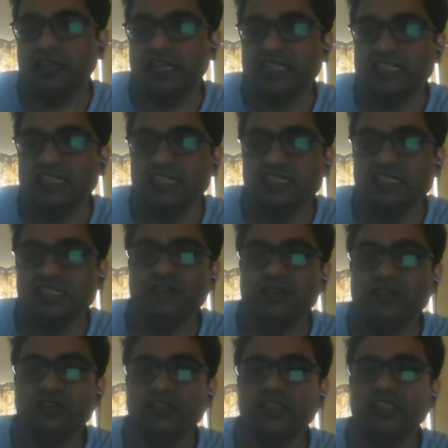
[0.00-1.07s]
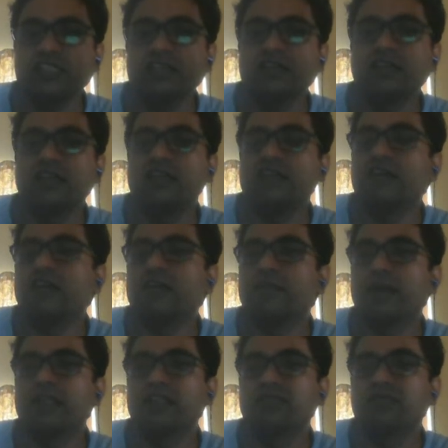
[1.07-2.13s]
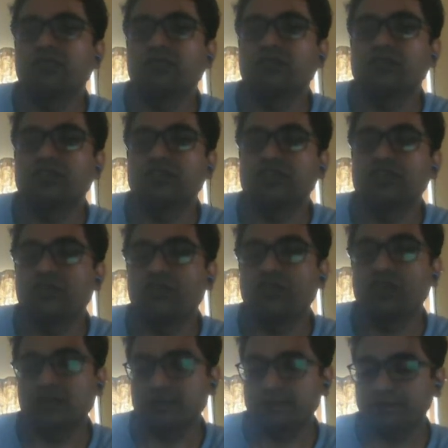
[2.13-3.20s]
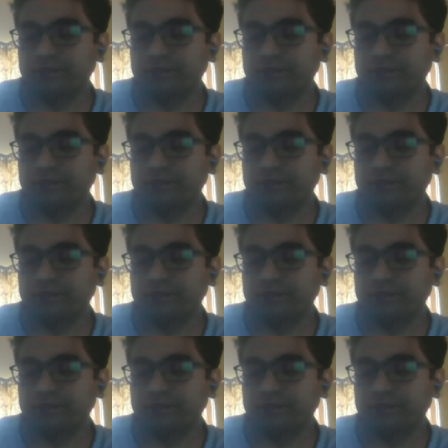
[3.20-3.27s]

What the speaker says: tangential velocity divided by the flow velocity of water.